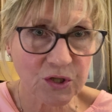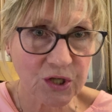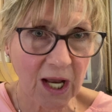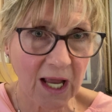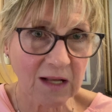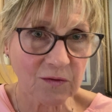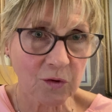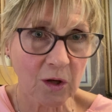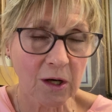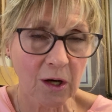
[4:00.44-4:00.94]

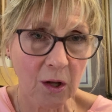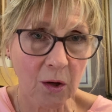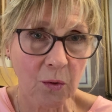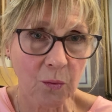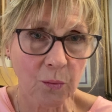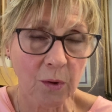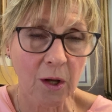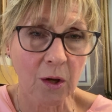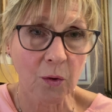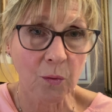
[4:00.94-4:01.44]
take the low
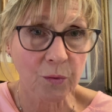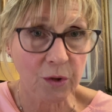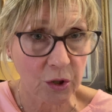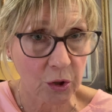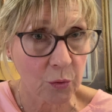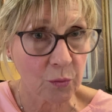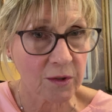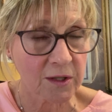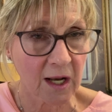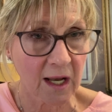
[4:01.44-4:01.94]
road.
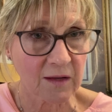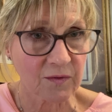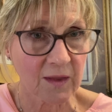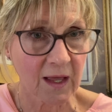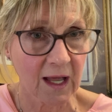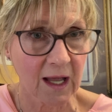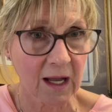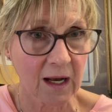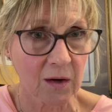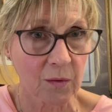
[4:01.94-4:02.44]
You take the
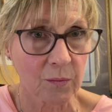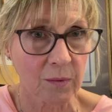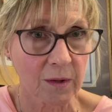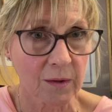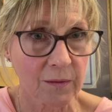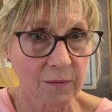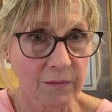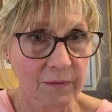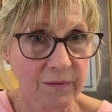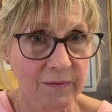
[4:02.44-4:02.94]
high
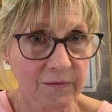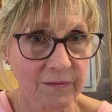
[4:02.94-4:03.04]
road.